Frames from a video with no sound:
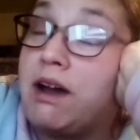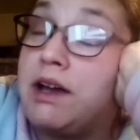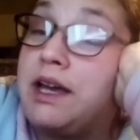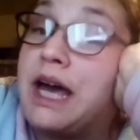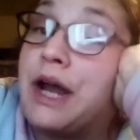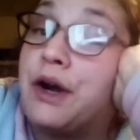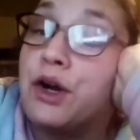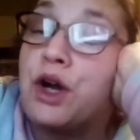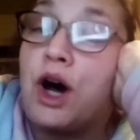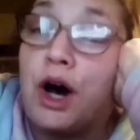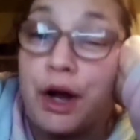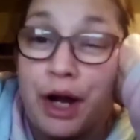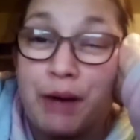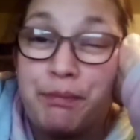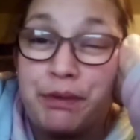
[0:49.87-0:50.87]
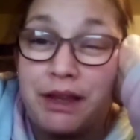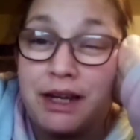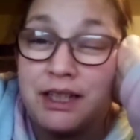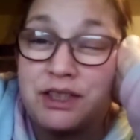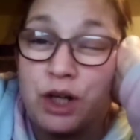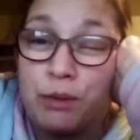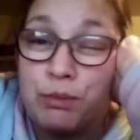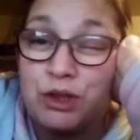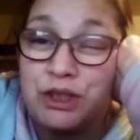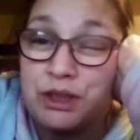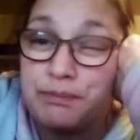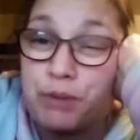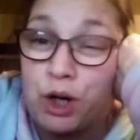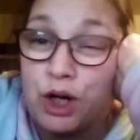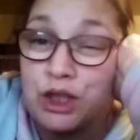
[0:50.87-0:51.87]
get her caught up that it's almost
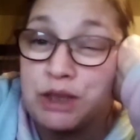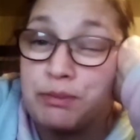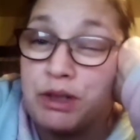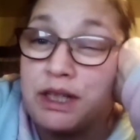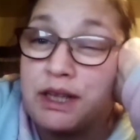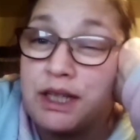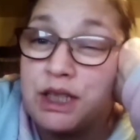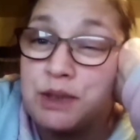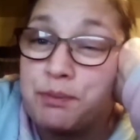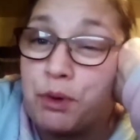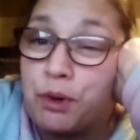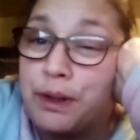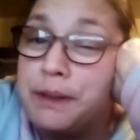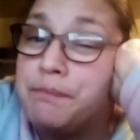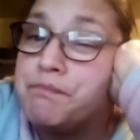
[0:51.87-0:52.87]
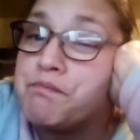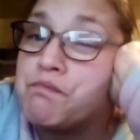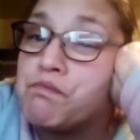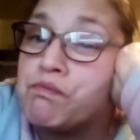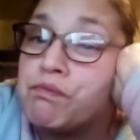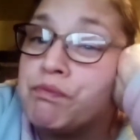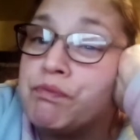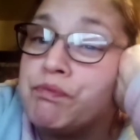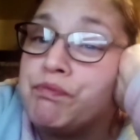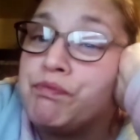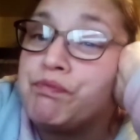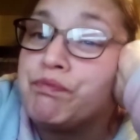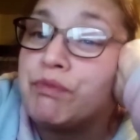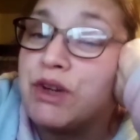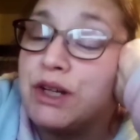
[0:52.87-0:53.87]
impossible at this point.
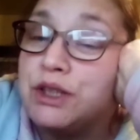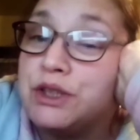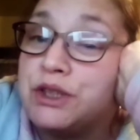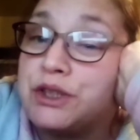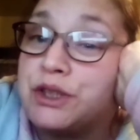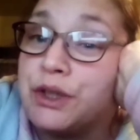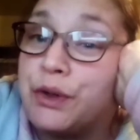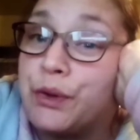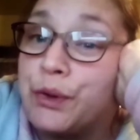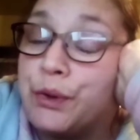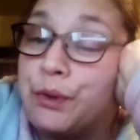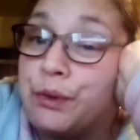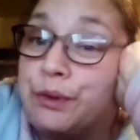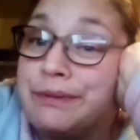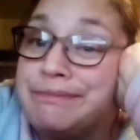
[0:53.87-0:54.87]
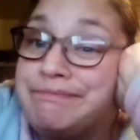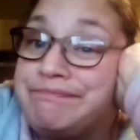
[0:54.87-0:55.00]
So